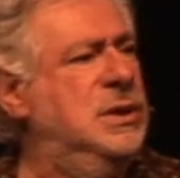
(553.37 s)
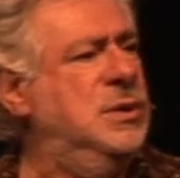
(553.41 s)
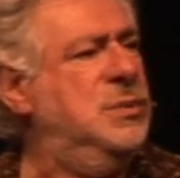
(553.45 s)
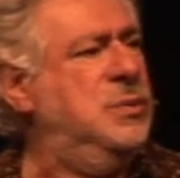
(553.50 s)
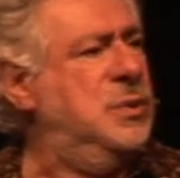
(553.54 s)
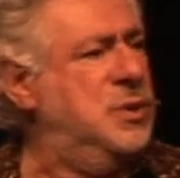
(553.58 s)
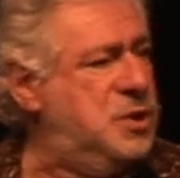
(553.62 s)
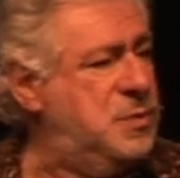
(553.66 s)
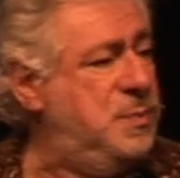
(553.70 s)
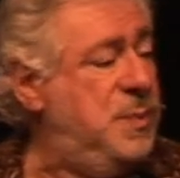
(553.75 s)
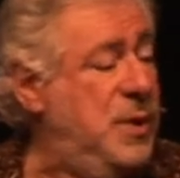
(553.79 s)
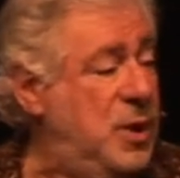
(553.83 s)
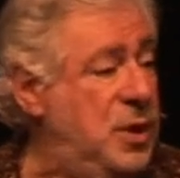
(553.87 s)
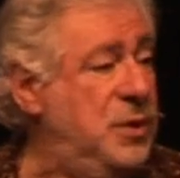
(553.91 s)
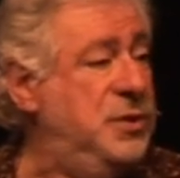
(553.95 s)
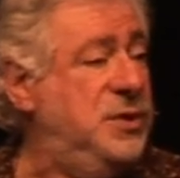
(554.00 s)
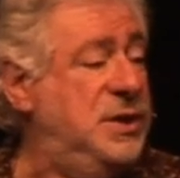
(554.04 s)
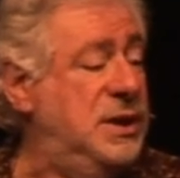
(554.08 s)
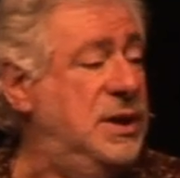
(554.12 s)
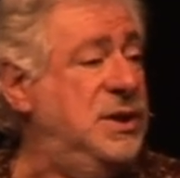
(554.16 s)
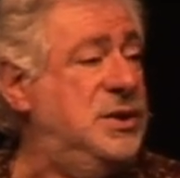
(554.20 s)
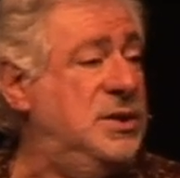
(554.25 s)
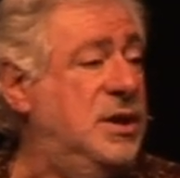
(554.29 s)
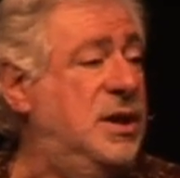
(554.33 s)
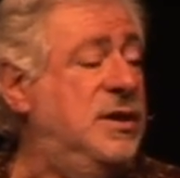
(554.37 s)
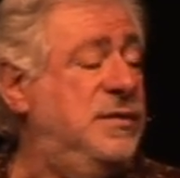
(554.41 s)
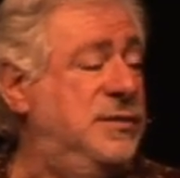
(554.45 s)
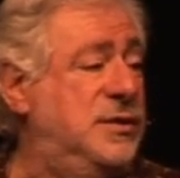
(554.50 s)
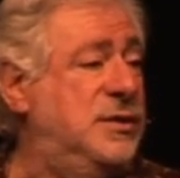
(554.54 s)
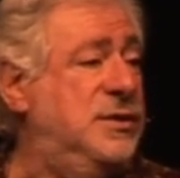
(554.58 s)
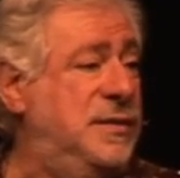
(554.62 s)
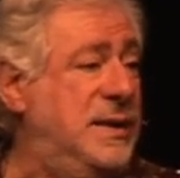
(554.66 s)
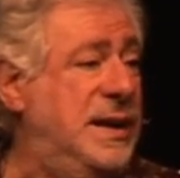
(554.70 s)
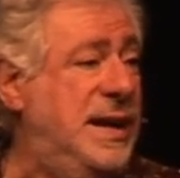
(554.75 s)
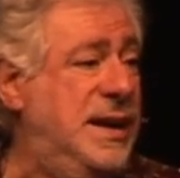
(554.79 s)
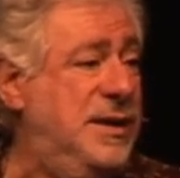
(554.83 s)
respond to his offer
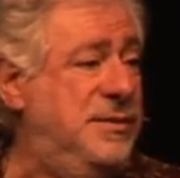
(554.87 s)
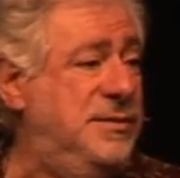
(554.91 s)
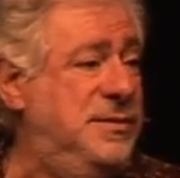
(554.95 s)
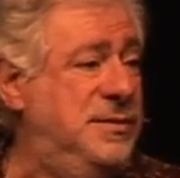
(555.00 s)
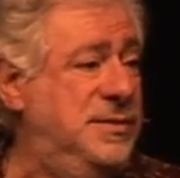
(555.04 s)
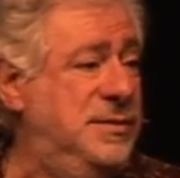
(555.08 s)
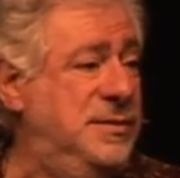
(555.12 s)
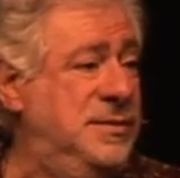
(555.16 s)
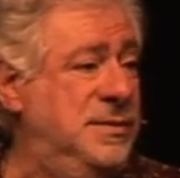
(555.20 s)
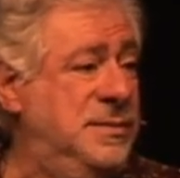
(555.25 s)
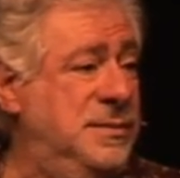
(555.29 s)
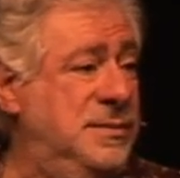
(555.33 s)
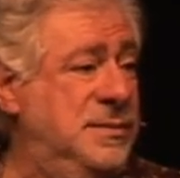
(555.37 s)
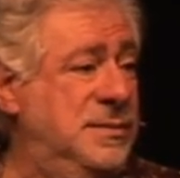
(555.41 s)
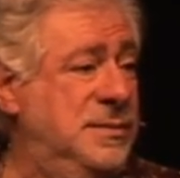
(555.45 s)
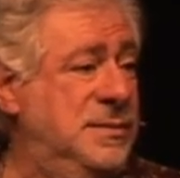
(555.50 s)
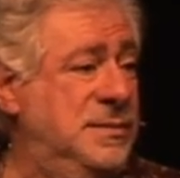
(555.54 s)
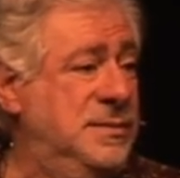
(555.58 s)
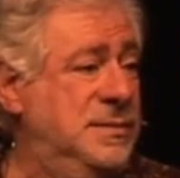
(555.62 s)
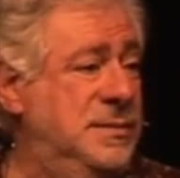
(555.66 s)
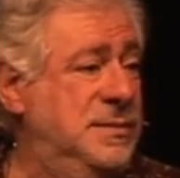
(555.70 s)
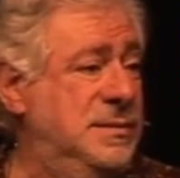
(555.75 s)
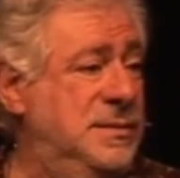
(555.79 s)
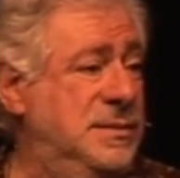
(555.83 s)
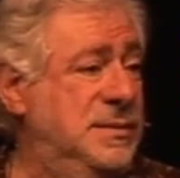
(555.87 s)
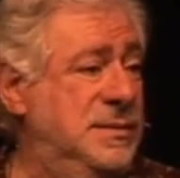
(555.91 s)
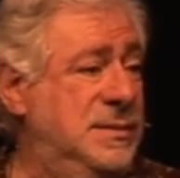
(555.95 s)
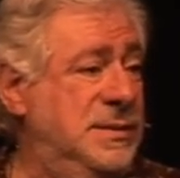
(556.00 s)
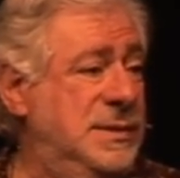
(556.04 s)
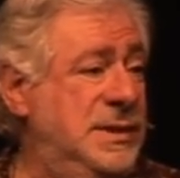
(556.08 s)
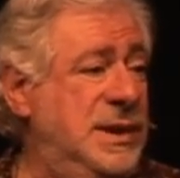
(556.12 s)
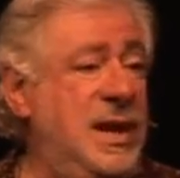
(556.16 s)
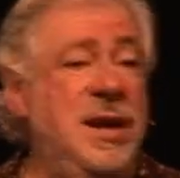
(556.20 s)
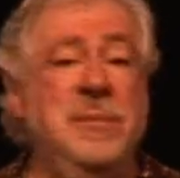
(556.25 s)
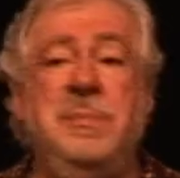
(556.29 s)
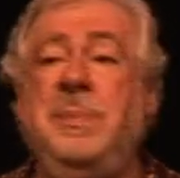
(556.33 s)
of love.
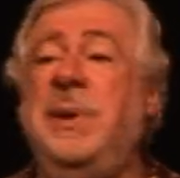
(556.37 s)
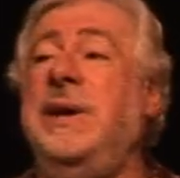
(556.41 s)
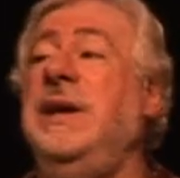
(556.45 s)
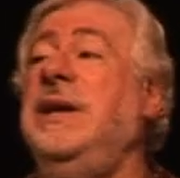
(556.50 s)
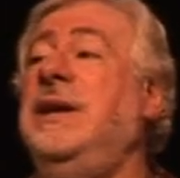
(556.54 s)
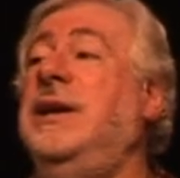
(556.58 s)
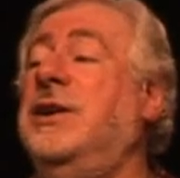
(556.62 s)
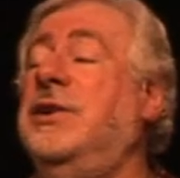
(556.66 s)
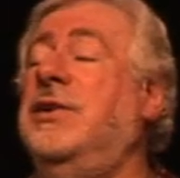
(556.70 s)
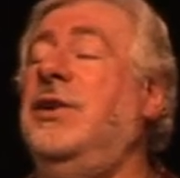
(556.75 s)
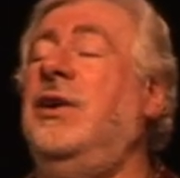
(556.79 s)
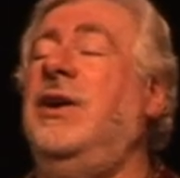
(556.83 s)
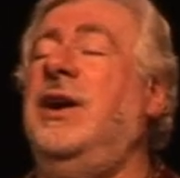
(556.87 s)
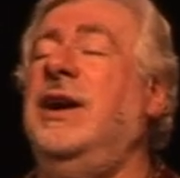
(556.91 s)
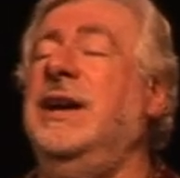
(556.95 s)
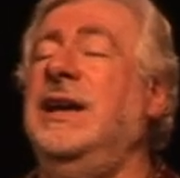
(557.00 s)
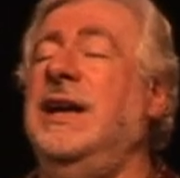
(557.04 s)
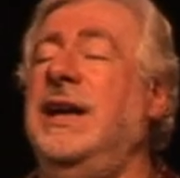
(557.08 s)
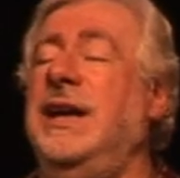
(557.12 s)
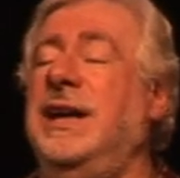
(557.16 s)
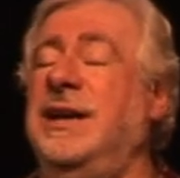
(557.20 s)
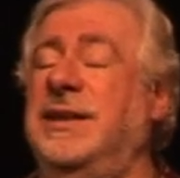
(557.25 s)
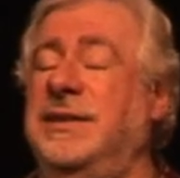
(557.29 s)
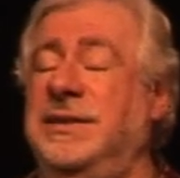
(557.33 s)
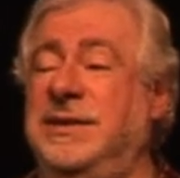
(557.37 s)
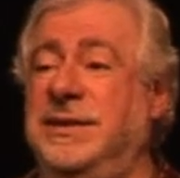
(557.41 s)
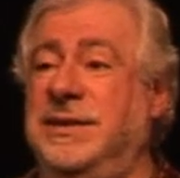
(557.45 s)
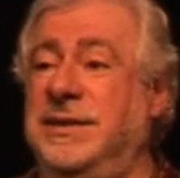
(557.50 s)
Like Peter crying out,